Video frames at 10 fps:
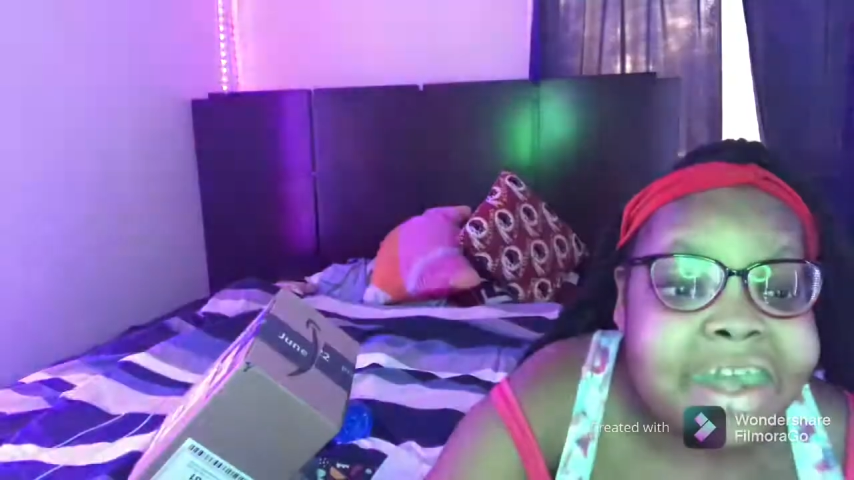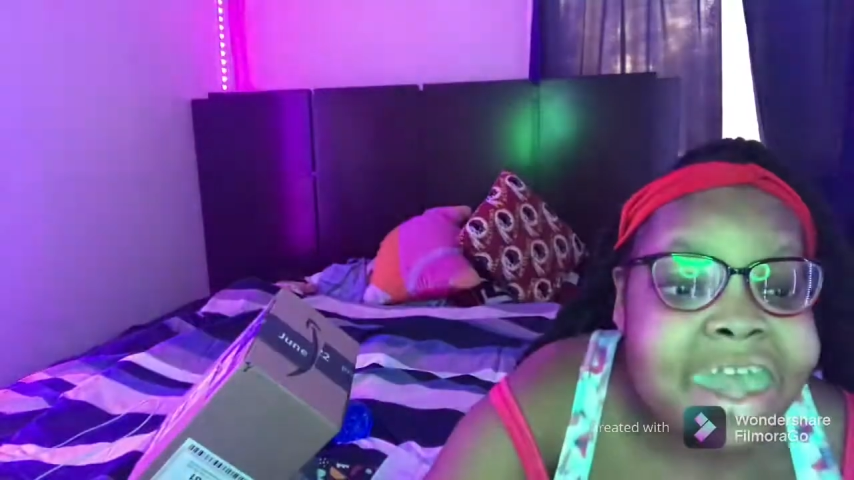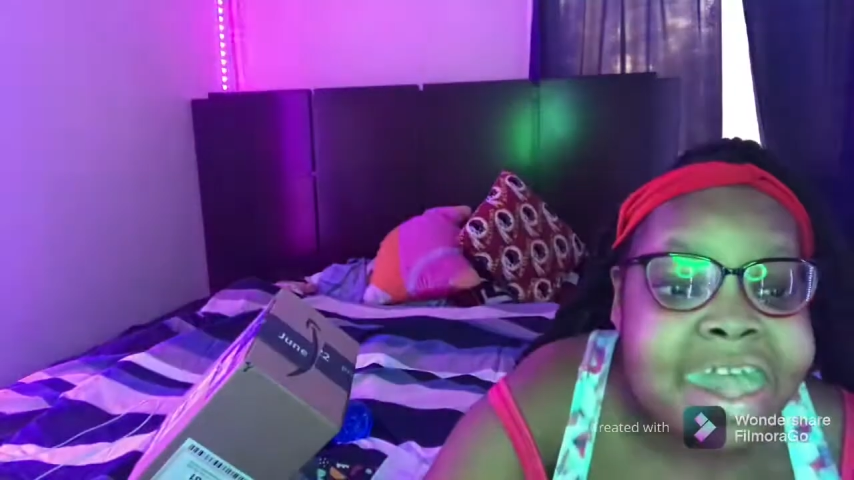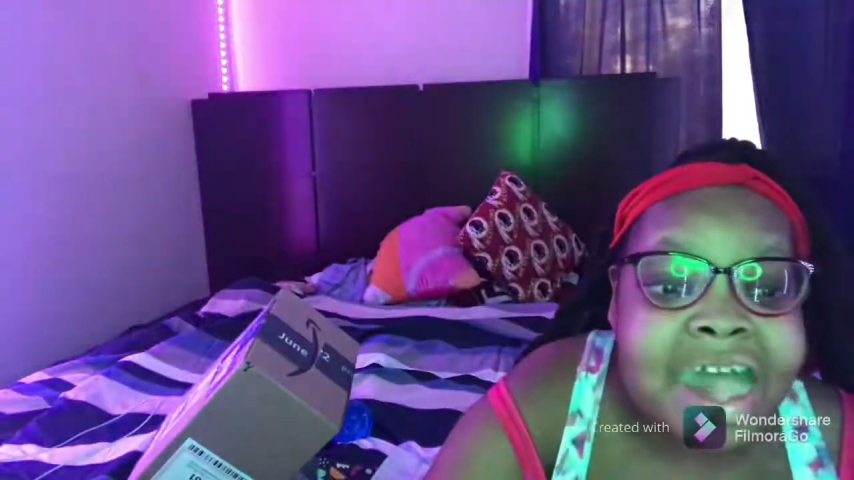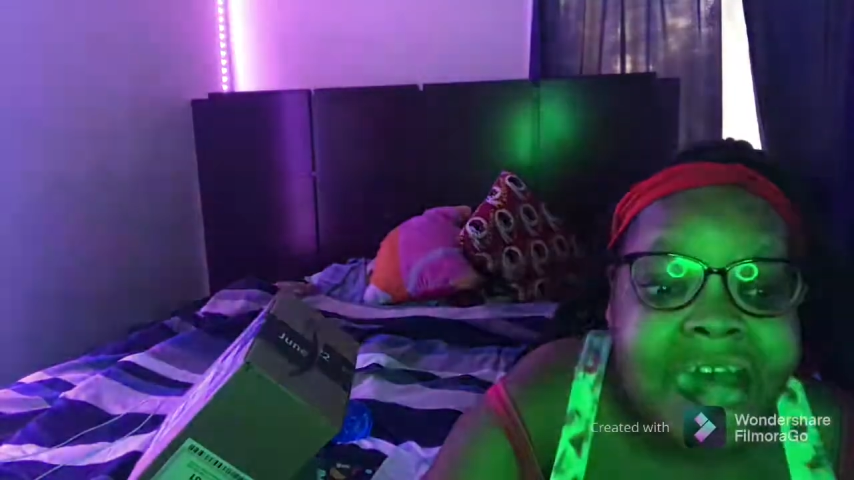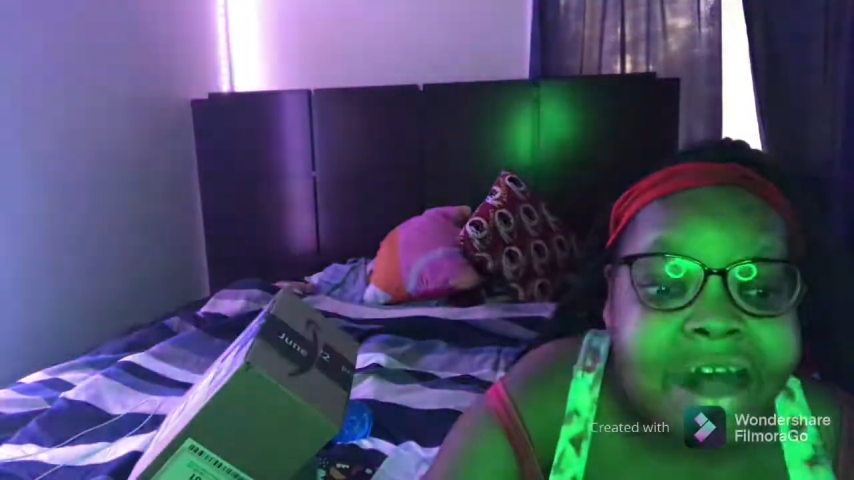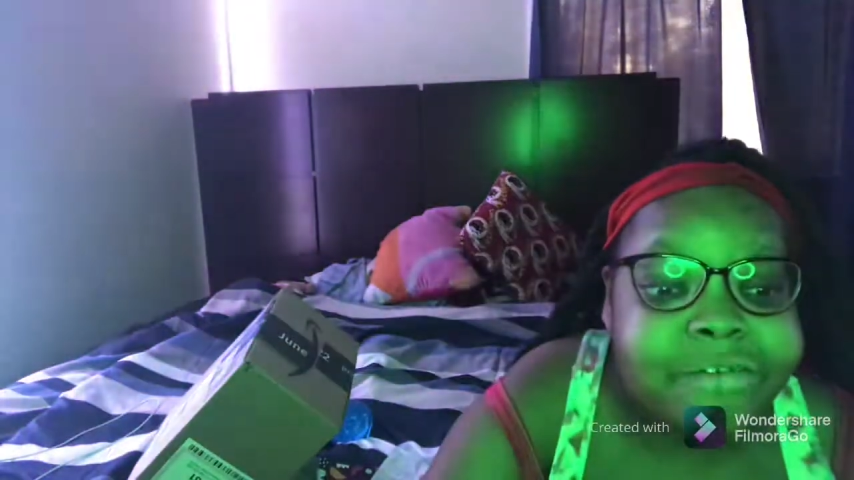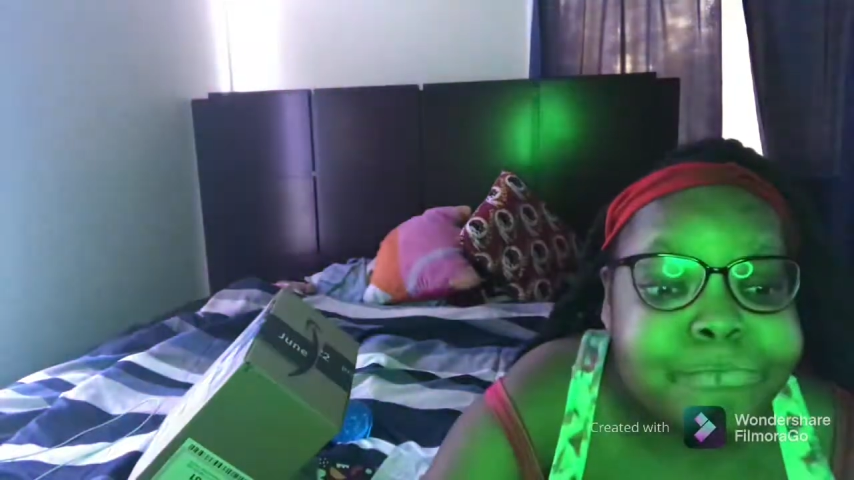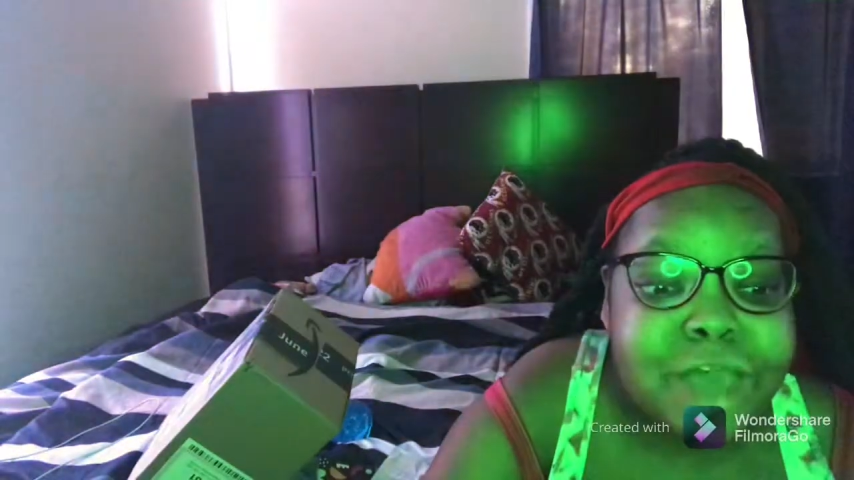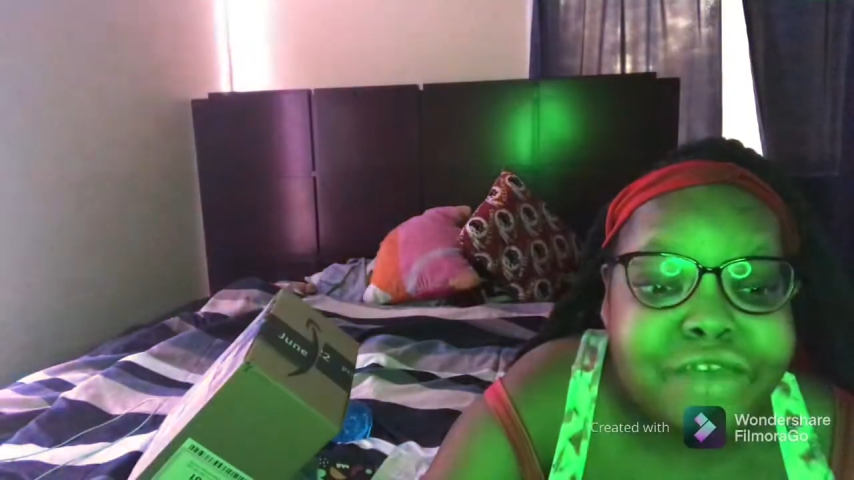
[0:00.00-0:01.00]
and how
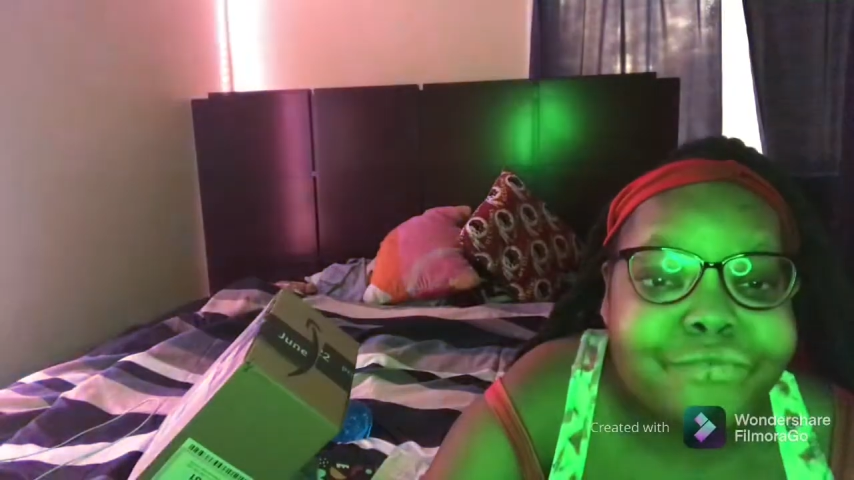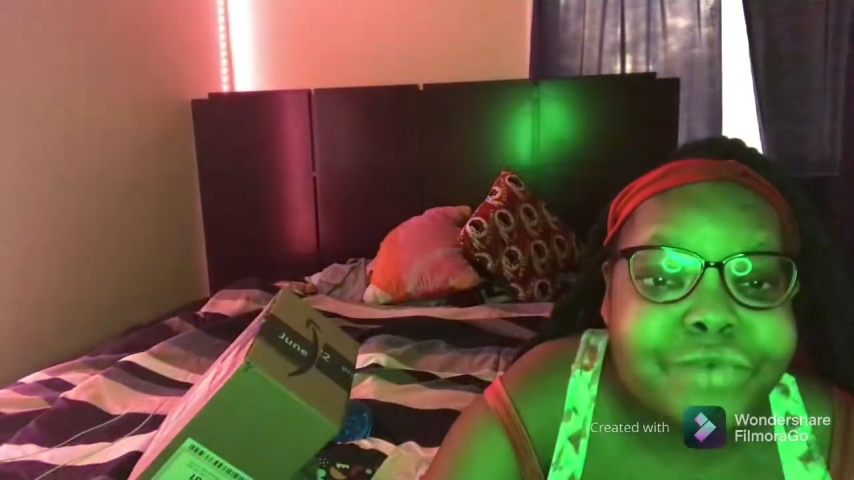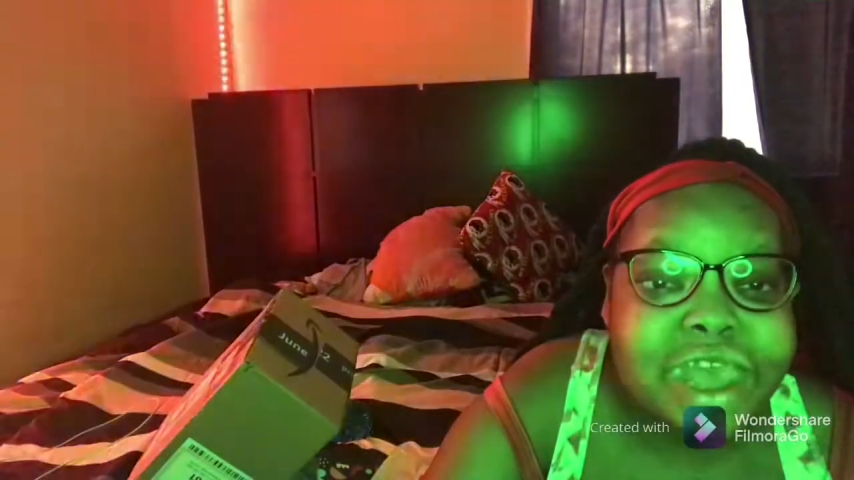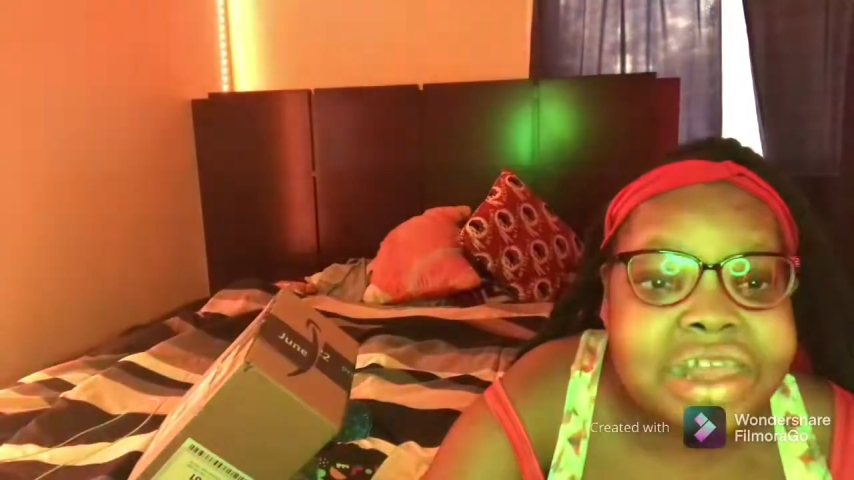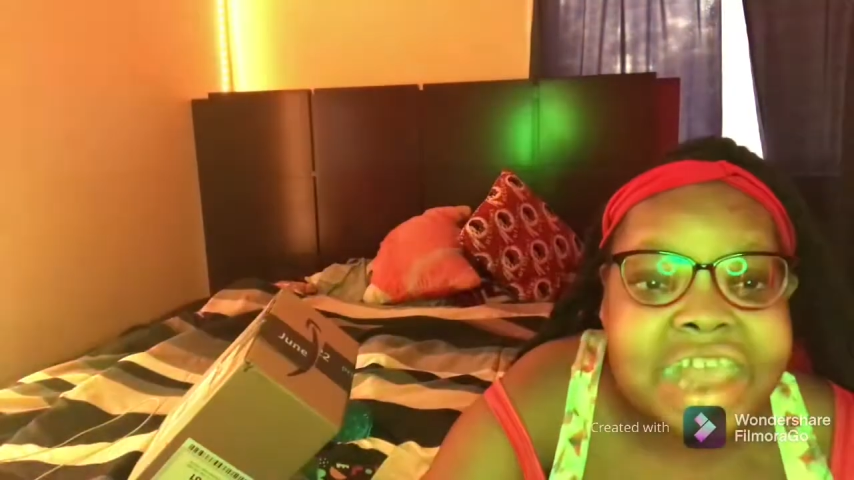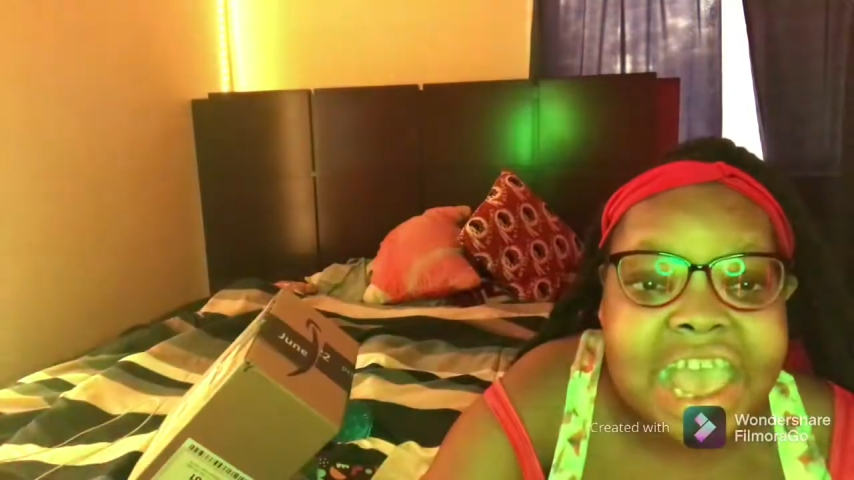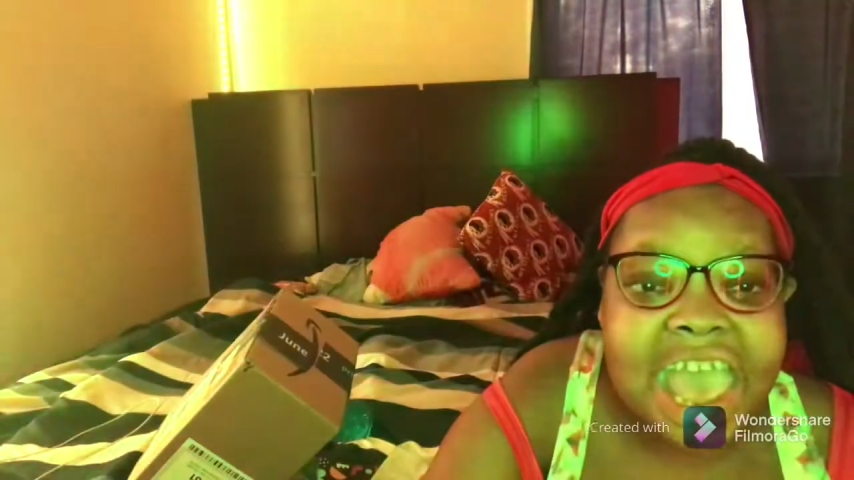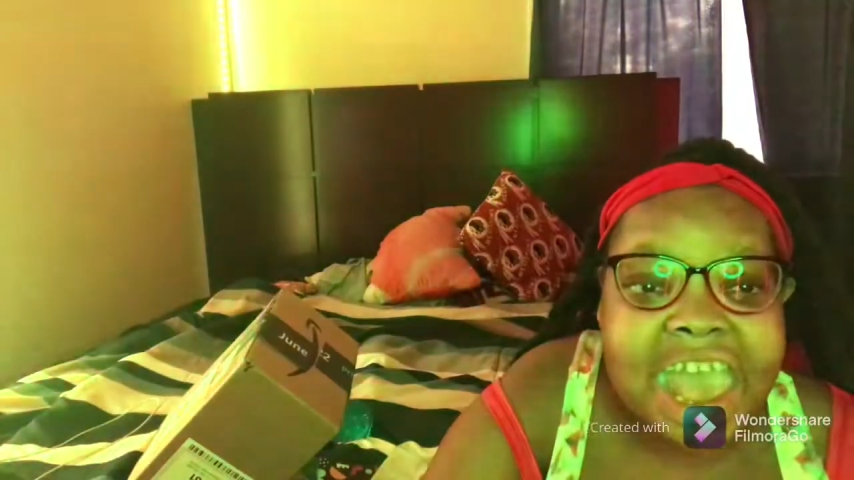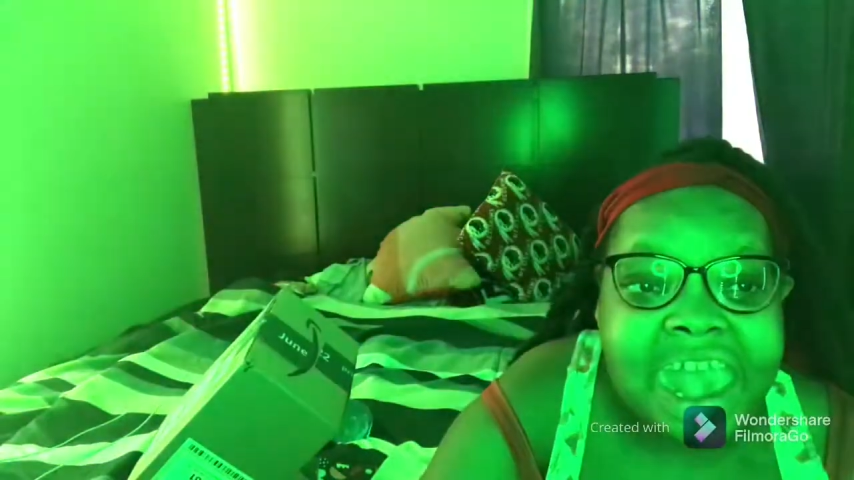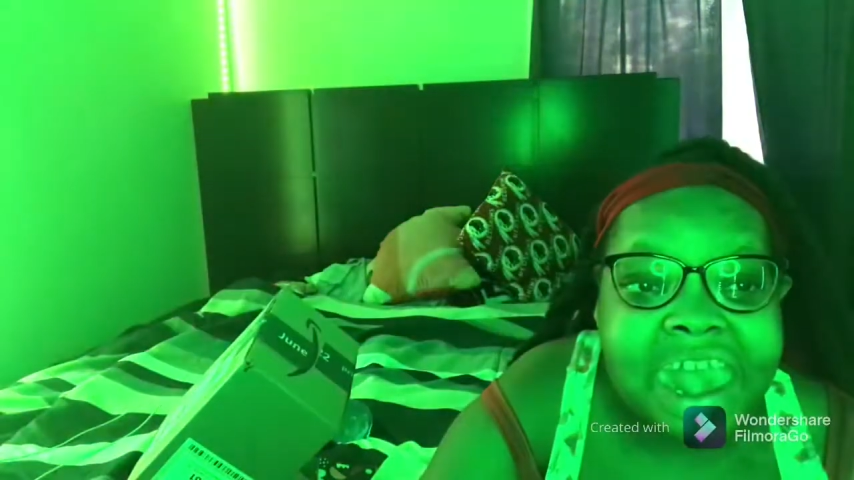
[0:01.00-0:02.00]
much fun they
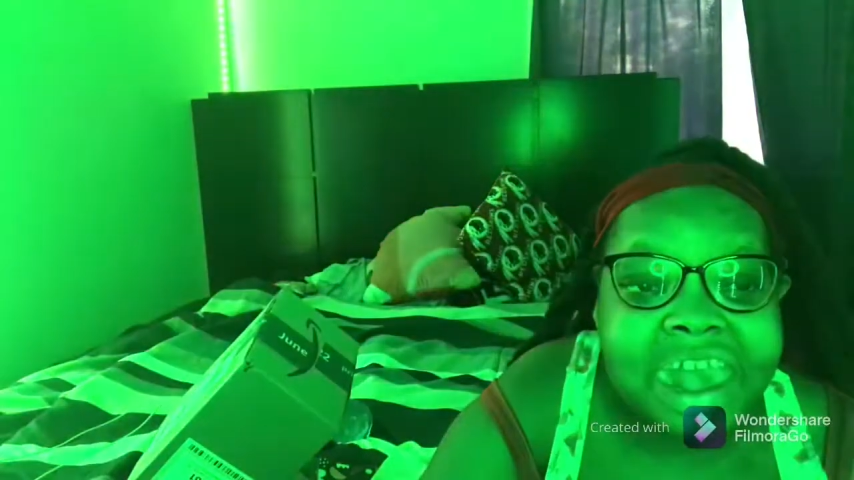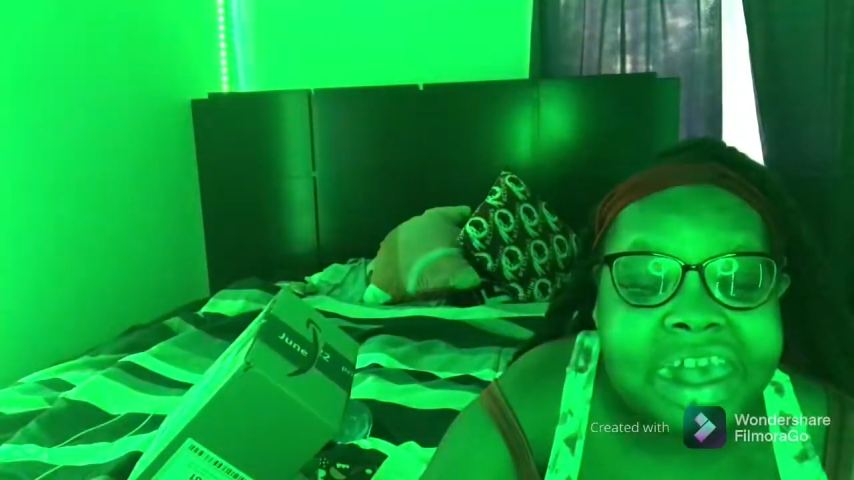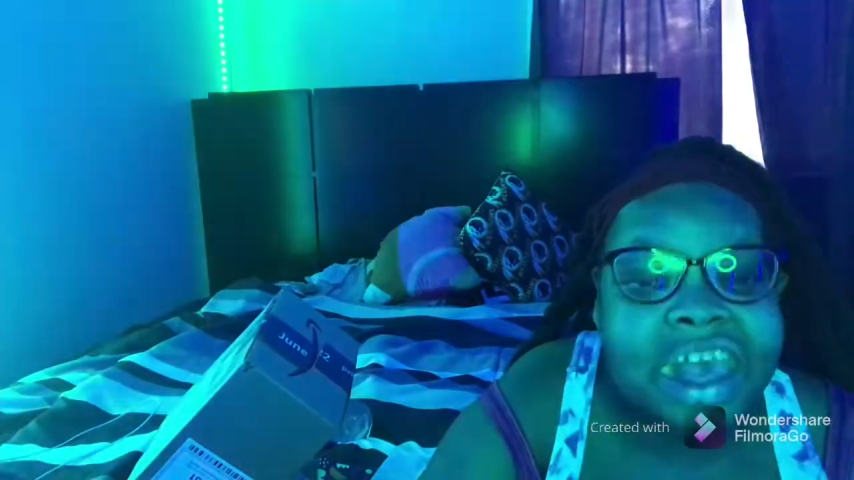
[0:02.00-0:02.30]
had.